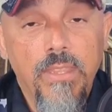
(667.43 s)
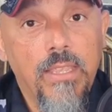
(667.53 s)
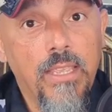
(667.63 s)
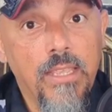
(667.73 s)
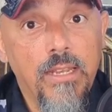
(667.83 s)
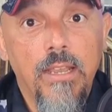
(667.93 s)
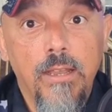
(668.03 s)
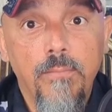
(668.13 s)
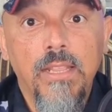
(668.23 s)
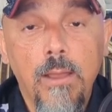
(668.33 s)
And
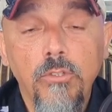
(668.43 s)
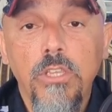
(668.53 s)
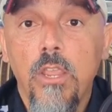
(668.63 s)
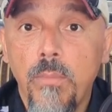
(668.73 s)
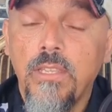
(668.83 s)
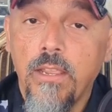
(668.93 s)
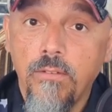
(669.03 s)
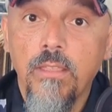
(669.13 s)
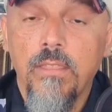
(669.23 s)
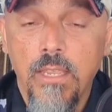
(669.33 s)
that was a humanitarian
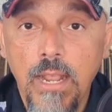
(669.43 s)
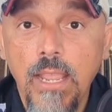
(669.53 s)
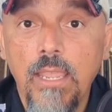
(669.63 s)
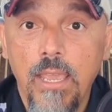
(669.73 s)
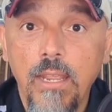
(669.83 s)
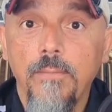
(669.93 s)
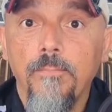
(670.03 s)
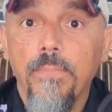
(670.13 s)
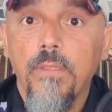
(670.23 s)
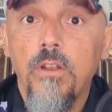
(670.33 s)
thing, I get it,
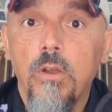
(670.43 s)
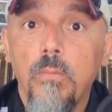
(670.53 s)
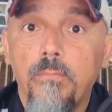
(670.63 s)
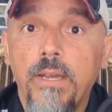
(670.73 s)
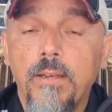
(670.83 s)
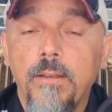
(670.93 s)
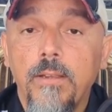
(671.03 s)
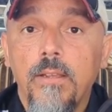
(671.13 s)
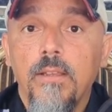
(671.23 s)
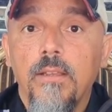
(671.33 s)
you know, but
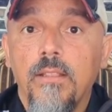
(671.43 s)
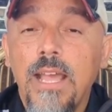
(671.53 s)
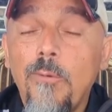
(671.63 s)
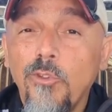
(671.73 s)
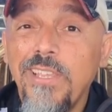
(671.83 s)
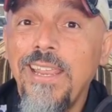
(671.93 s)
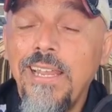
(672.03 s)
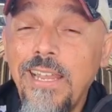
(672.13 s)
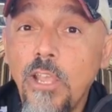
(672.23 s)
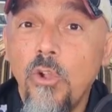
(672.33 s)
that was a
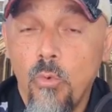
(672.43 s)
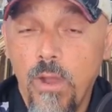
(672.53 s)
legal one.